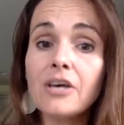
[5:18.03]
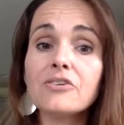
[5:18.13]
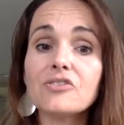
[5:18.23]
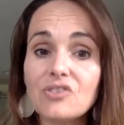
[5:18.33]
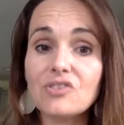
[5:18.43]

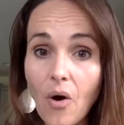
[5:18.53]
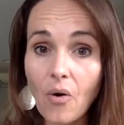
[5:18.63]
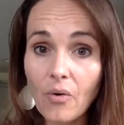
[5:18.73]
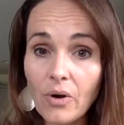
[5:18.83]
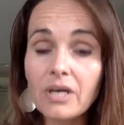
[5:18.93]

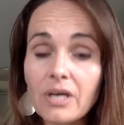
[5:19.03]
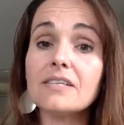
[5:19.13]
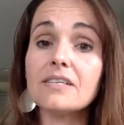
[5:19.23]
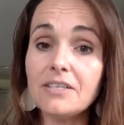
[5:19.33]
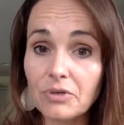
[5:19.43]
So
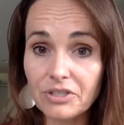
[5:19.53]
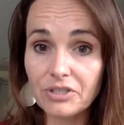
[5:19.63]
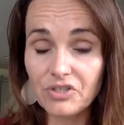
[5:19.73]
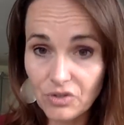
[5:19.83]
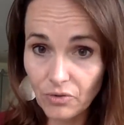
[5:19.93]
in order to
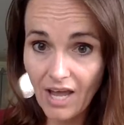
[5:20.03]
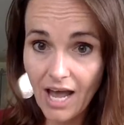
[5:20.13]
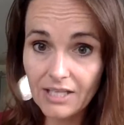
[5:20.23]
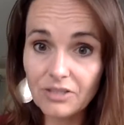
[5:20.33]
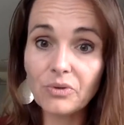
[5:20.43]
do
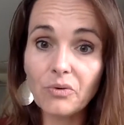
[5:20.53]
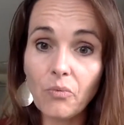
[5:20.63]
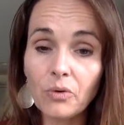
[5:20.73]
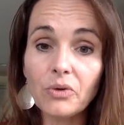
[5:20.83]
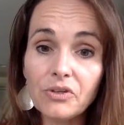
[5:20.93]
that, you would
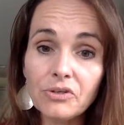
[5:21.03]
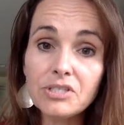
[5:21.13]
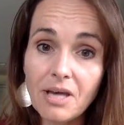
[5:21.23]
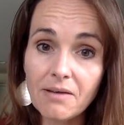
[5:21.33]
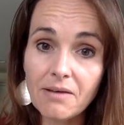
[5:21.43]
work with your
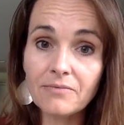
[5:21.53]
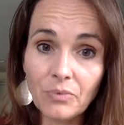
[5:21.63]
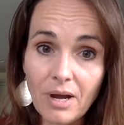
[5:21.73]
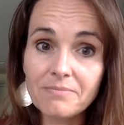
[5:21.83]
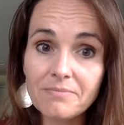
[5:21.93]

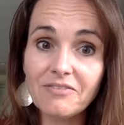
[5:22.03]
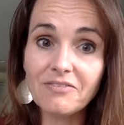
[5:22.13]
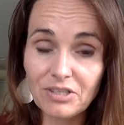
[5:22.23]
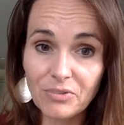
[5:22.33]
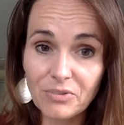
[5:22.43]
web
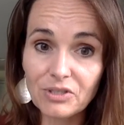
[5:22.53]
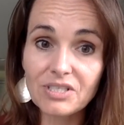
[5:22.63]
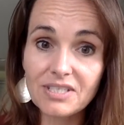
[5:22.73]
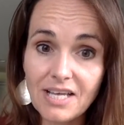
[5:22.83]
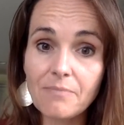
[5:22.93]
developer to
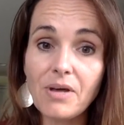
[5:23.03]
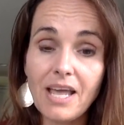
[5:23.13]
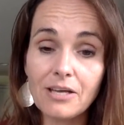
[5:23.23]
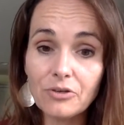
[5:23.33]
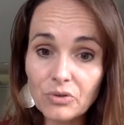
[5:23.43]
set up
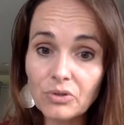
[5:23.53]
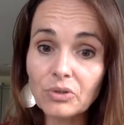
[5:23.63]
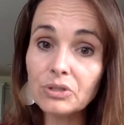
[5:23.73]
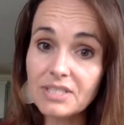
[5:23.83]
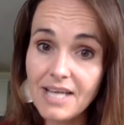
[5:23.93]
a
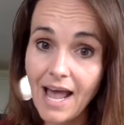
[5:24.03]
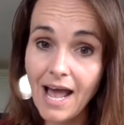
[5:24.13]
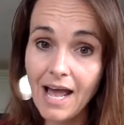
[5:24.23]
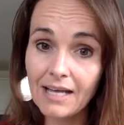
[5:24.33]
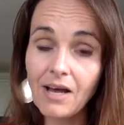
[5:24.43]
Google
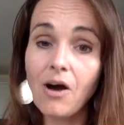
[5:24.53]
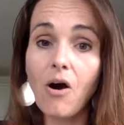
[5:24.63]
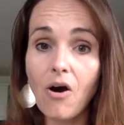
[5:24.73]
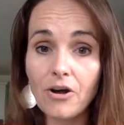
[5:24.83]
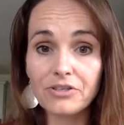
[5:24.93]
tag
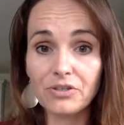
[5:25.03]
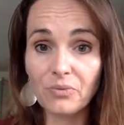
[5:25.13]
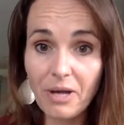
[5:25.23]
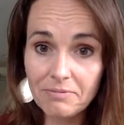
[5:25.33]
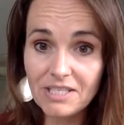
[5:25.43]
on your
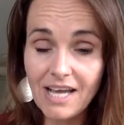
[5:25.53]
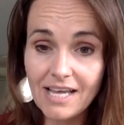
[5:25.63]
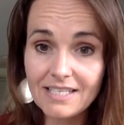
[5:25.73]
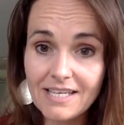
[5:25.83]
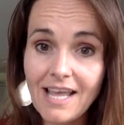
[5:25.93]

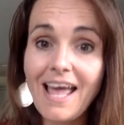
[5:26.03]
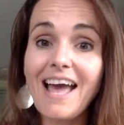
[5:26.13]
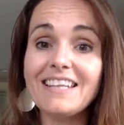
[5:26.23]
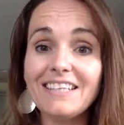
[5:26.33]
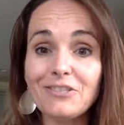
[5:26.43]
website,
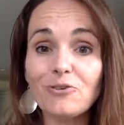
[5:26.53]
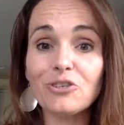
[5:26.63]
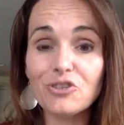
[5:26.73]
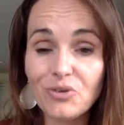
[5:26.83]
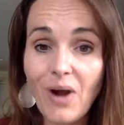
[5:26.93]
and then you can
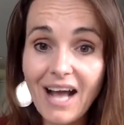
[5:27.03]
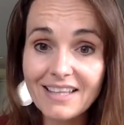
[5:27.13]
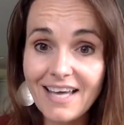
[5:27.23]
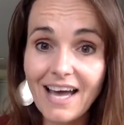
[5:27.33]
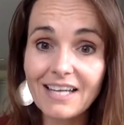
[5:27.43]
track
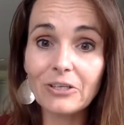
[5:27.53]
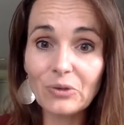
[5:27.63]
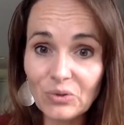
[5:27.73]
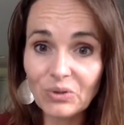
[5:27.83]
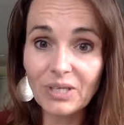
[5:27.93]
that in
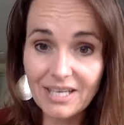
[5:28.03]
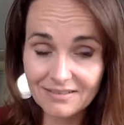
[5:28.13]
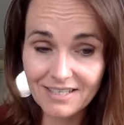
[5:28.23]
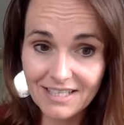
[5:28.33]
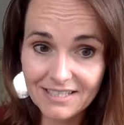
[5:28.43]
Google
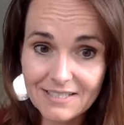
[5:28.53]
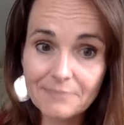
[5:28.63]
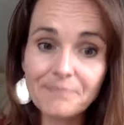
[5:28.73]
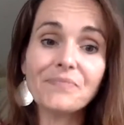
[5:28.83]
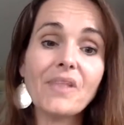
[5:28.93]
Analytics.
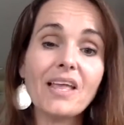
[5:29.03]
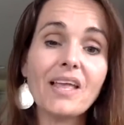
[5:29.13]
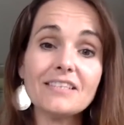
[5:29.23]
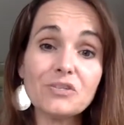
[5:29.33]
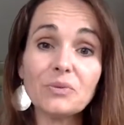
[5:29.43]

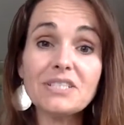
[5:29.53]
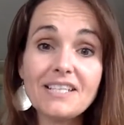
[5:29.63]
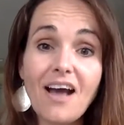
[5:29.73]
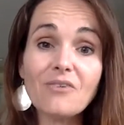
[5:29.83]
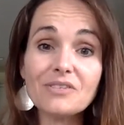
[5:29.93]
This one
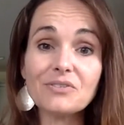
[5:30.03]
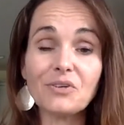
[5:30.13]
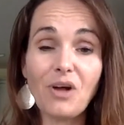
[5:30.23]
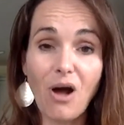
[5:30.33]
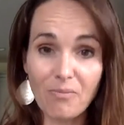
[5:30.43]
sounds a little
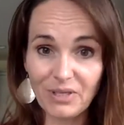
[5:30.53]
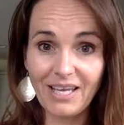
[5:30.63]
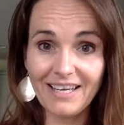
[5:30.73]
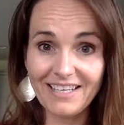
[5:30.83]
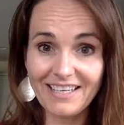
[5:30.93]

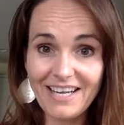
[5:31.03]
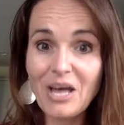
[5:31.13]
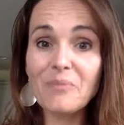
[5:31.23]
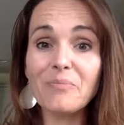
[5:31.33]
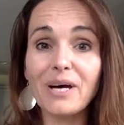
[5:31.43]
complicated,
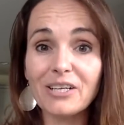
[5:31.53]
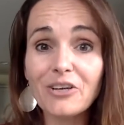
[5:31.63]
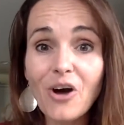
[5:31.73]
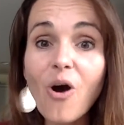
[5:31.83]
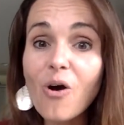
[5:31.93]
but
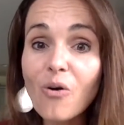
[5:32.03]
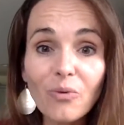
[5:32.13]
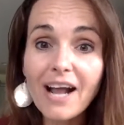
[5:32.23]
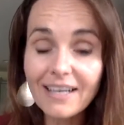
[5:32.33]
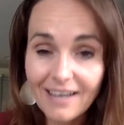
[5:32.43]
go
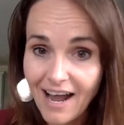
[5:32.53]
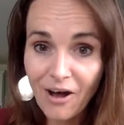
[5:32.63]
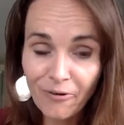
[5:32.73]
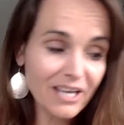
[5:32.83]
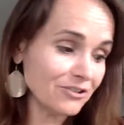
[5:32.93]
right
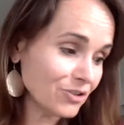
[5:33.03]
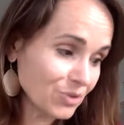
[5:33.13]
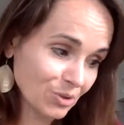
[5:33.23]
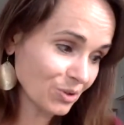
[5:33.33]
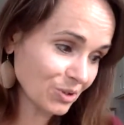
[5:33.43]
now and
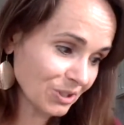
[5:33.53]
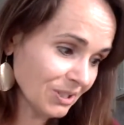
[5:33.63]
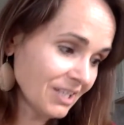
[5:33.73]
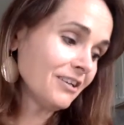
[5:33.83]
Google